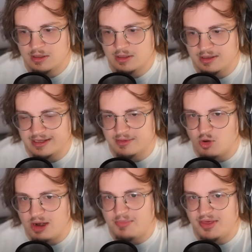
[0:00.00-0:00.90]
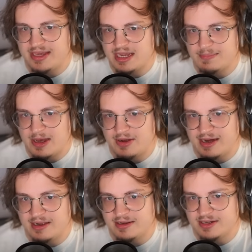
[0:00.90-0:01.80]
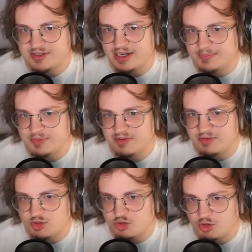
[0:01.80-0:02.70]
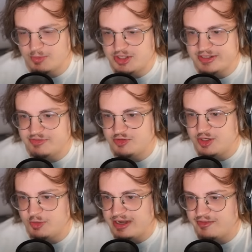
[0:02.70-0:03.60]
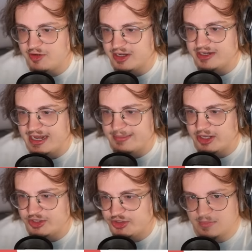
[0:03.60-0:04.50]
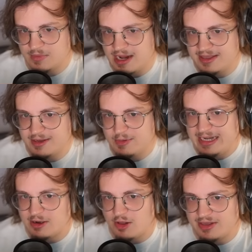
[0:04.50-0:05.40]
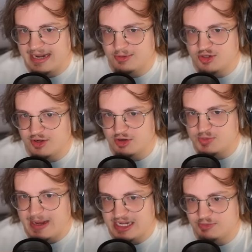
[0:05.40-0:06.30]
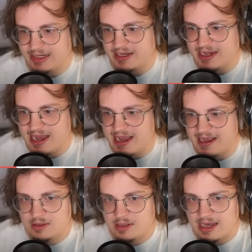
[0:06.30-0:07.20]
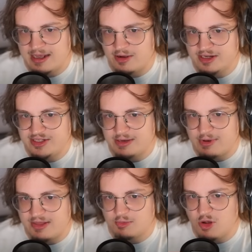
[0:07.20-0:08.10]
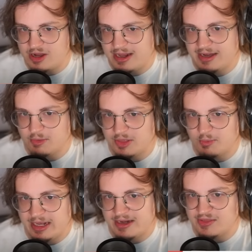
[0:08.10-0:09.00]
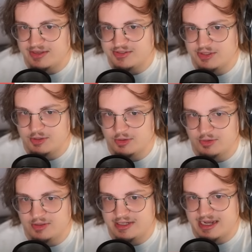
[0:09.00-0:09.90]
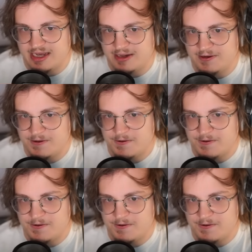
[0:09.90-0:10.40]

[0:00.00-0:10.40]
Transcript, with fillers: Like, the more I'm thinking about it, because, like, Shroomish doesn't do any fucking damage. I think we need all the damage on Nose Pass we can get. And honestly, I'd rather walk out here with a win than these two dead.